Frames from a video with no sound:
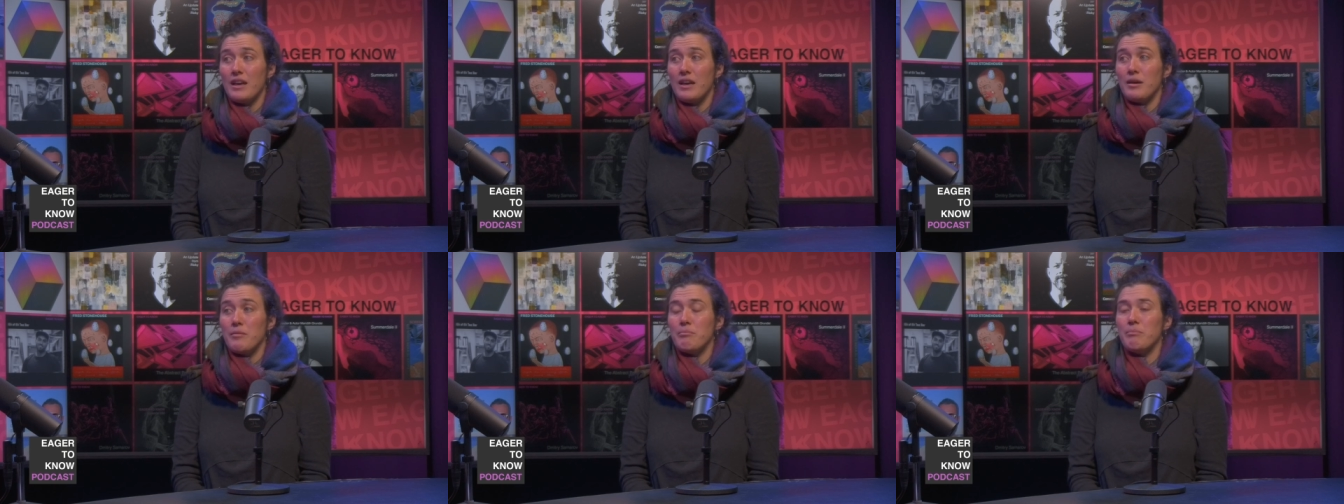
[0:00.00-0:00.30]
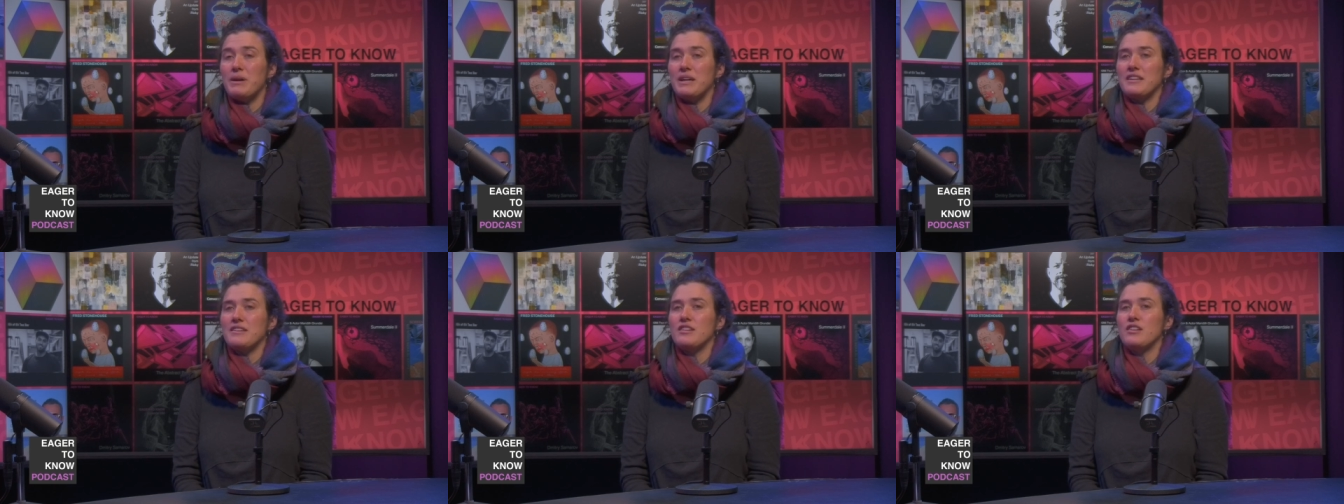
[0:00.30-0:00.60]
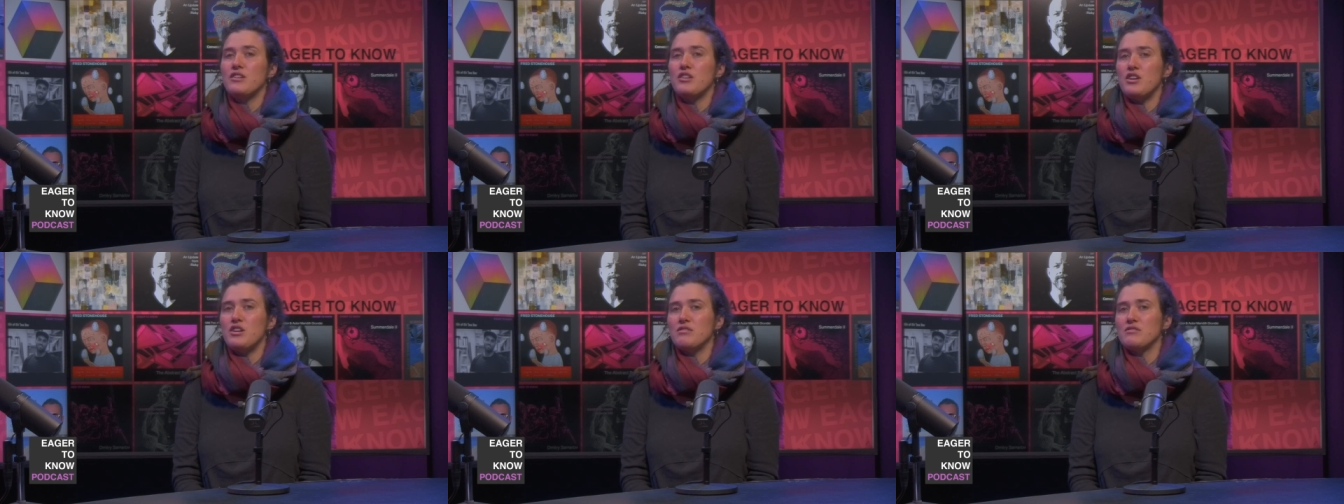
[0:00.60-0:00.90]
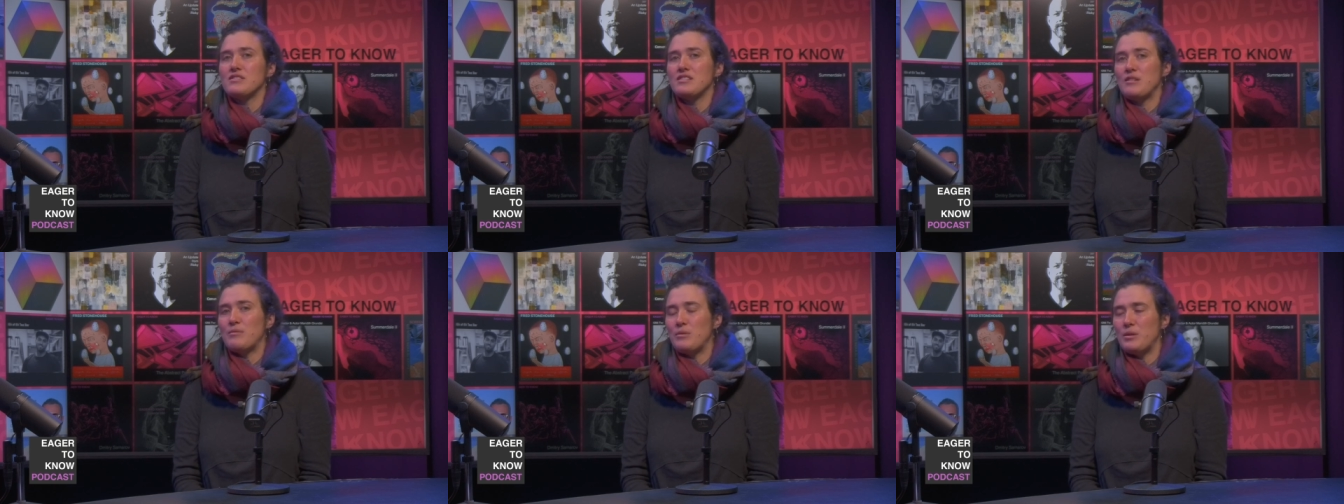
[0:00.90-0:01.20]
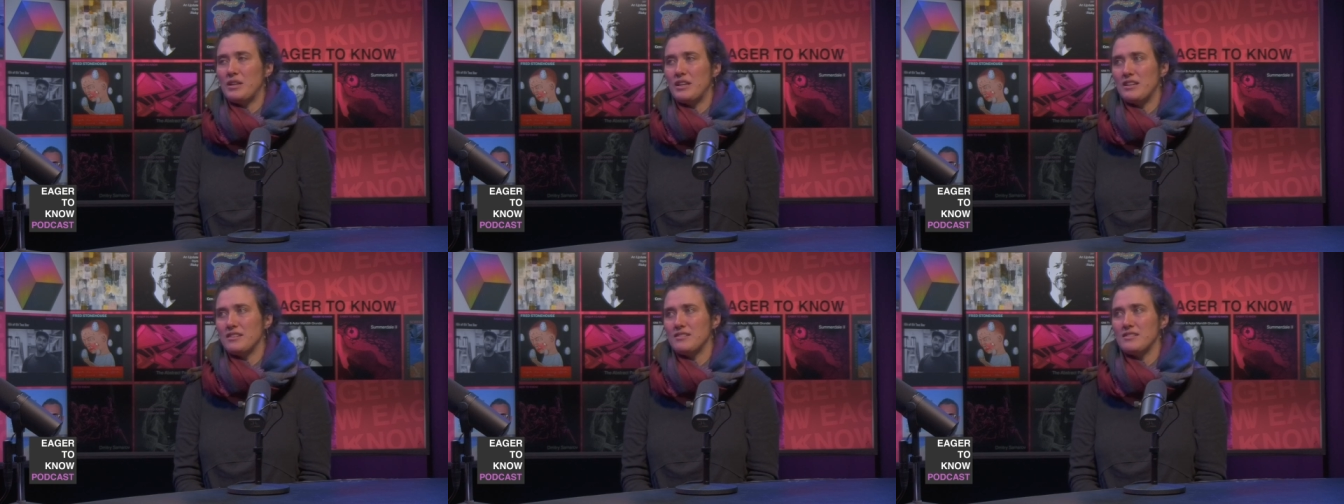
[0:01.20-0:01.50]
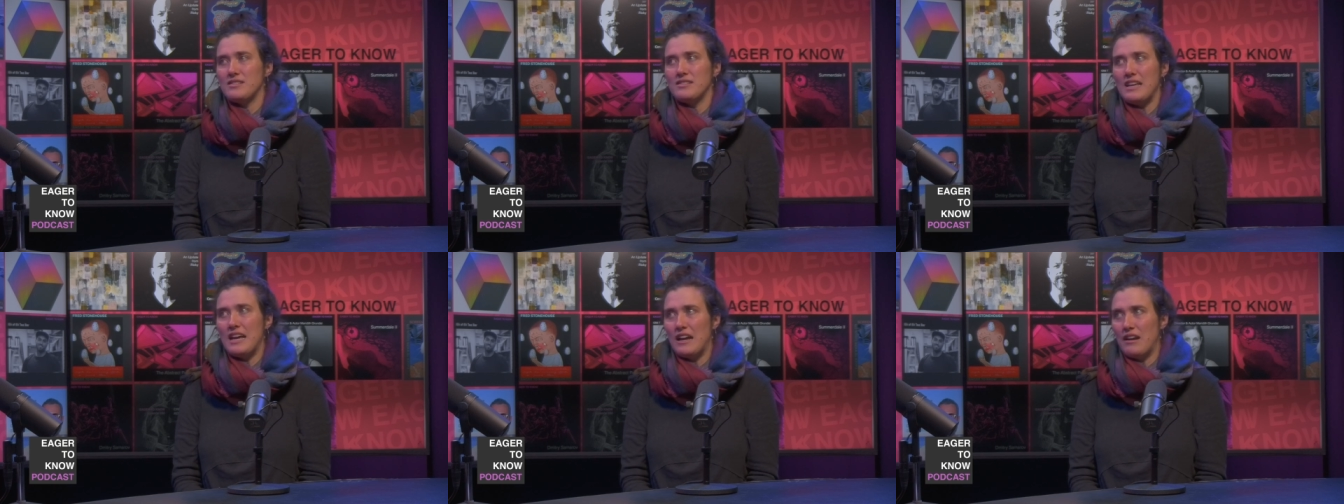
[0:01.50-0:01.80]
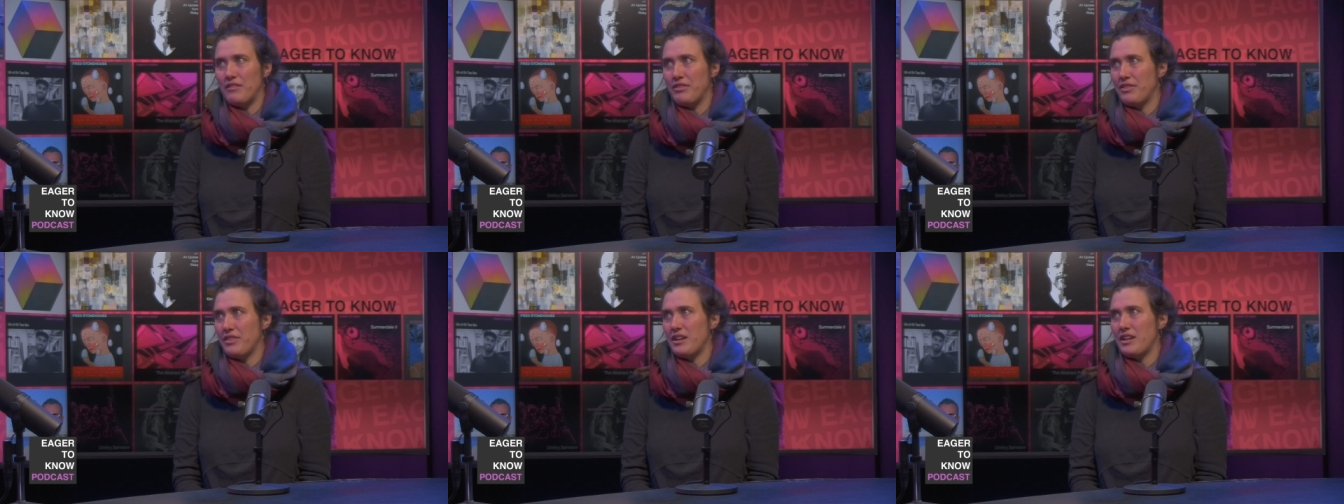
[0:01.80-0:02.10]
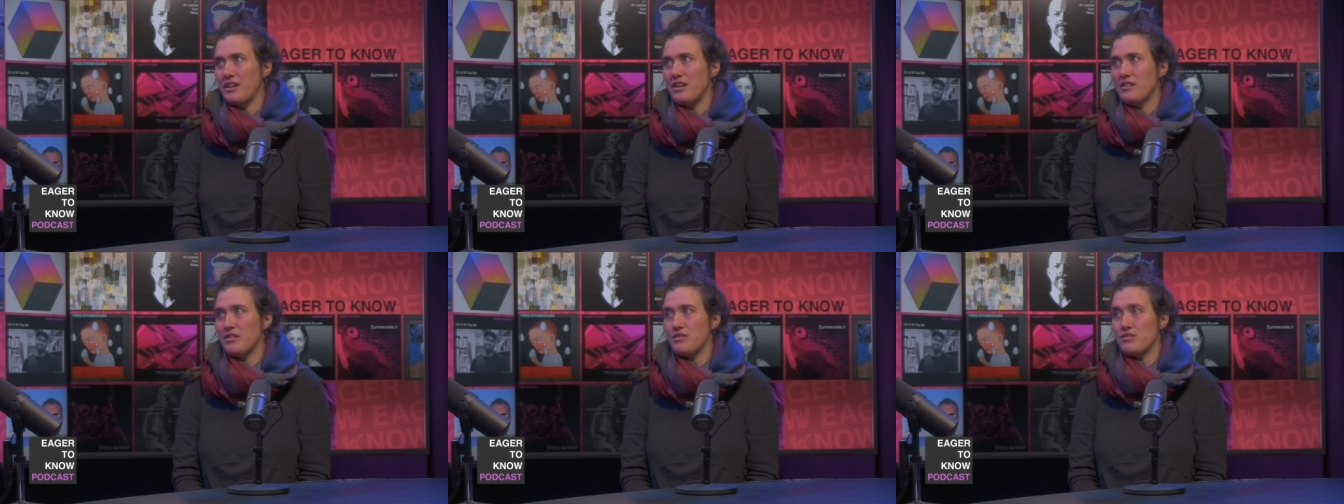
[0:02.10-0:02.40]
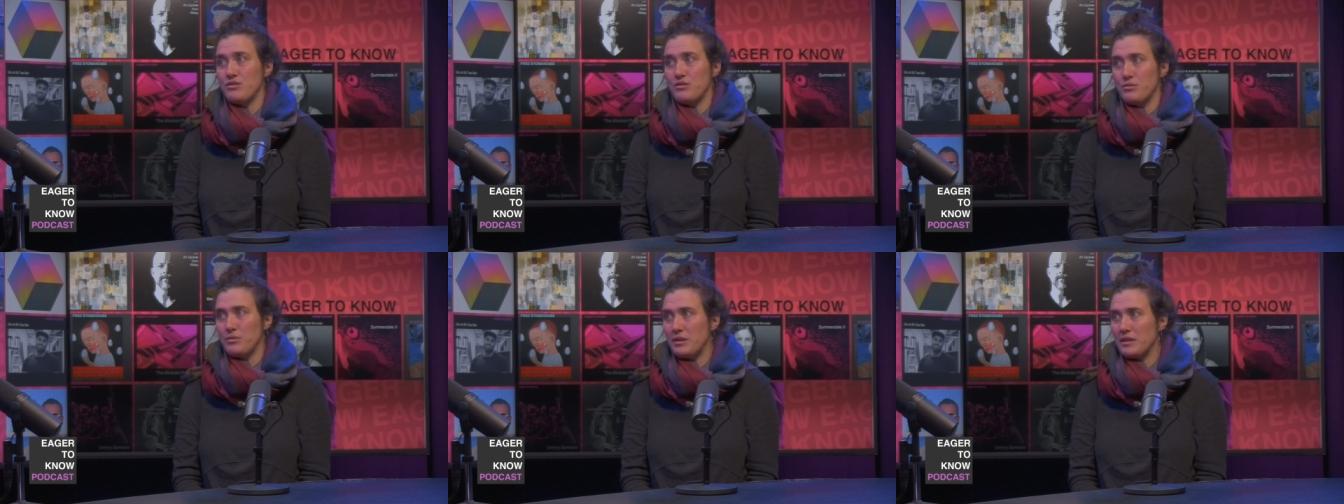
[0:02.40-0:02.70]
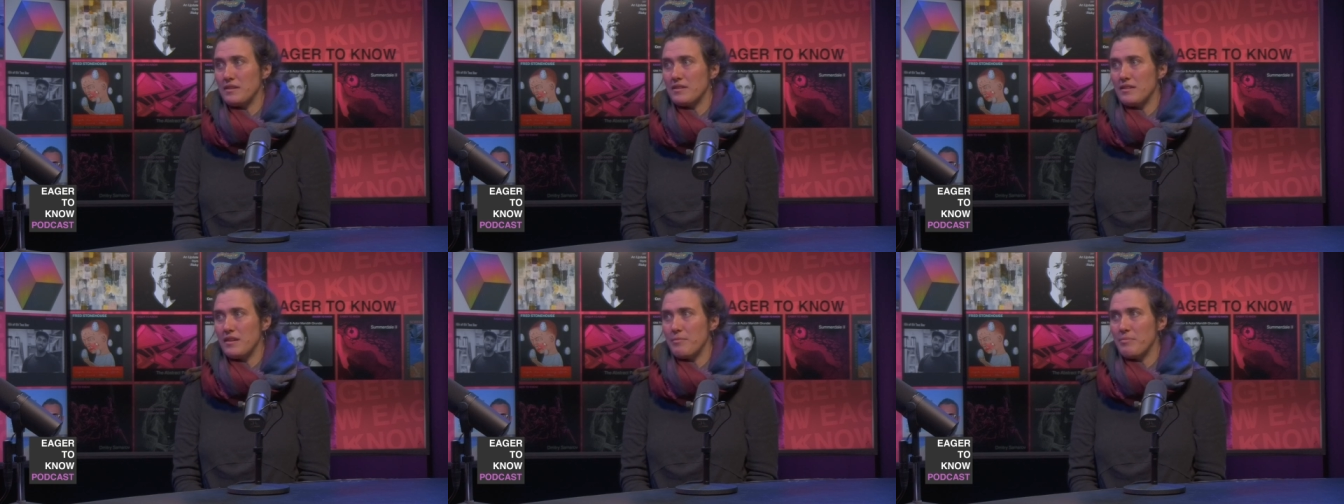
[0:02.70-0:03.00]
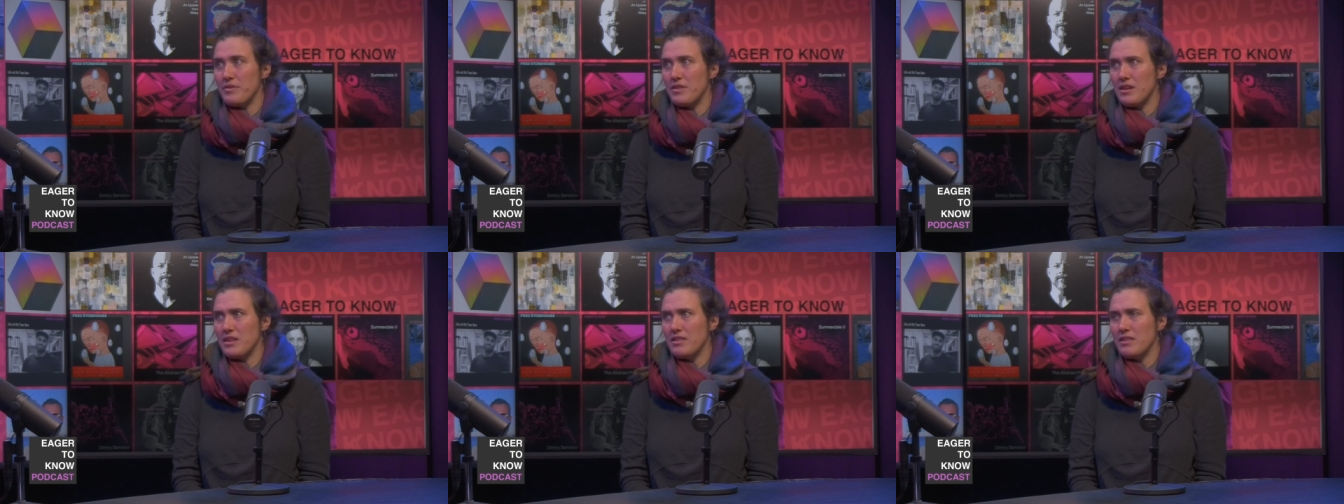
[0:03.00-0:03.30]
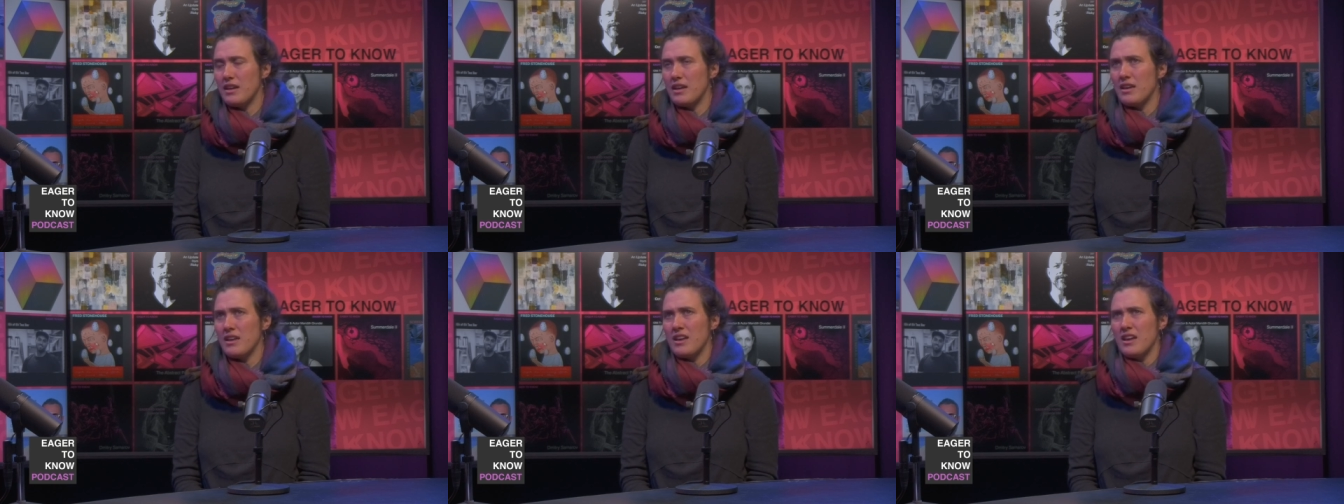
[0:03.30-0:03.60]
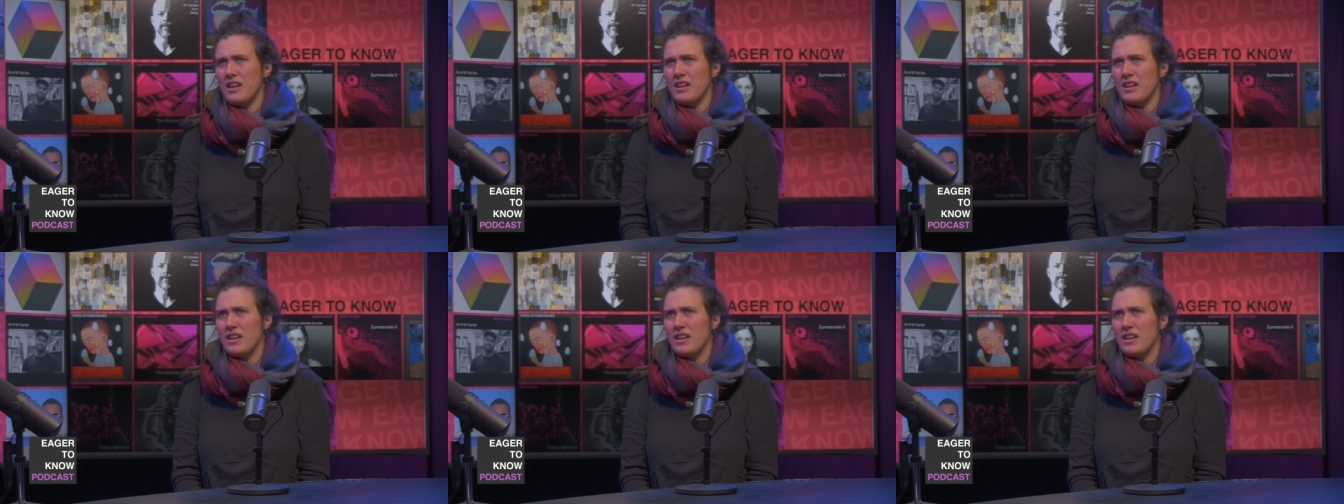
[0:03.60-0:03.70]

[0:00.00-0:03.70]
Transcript: But to know someone else is out there doing something that